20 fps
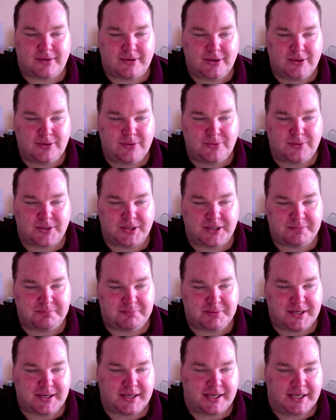who would it
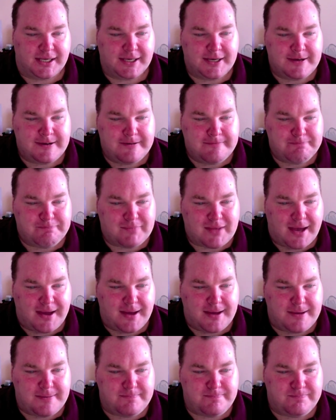be?
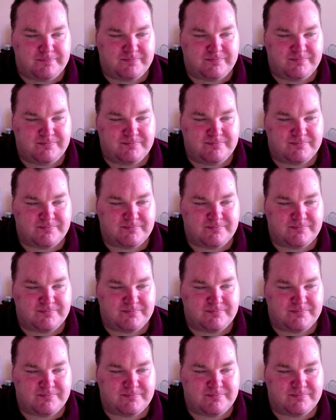I'm